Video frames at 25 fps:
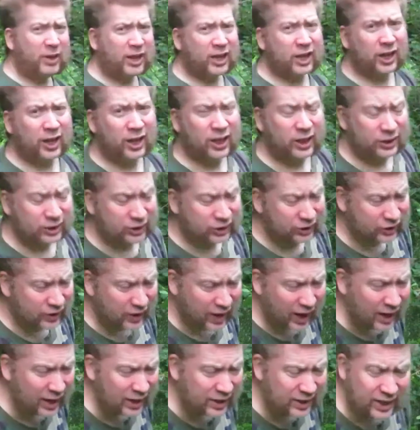because
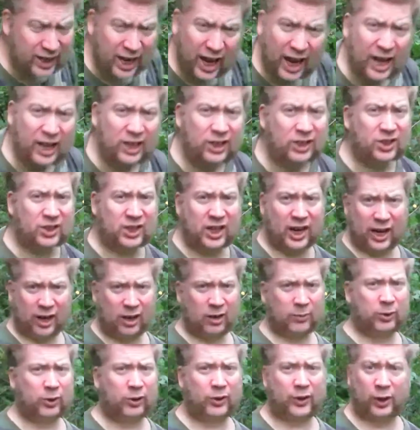they taste
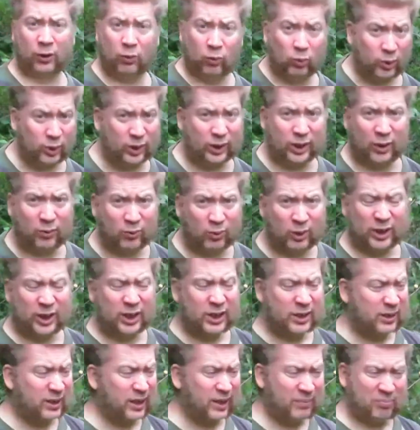terrible. They're really,
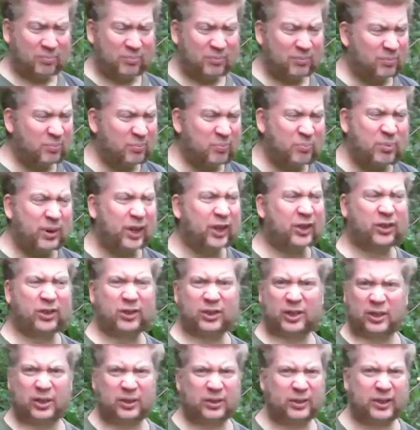really
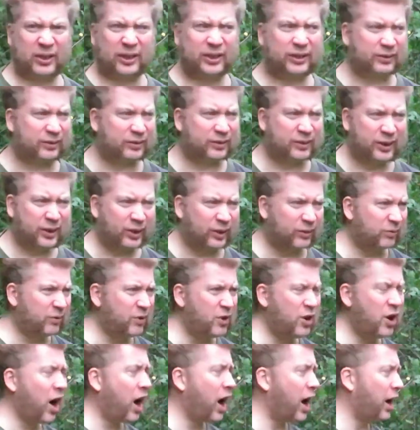bitter. They're
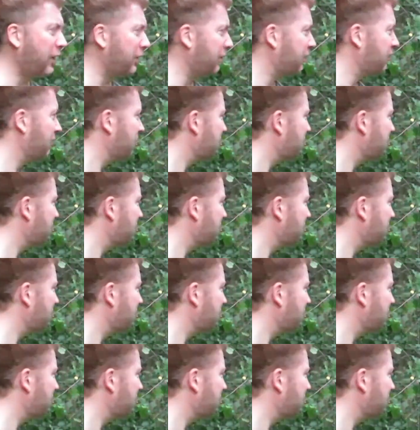not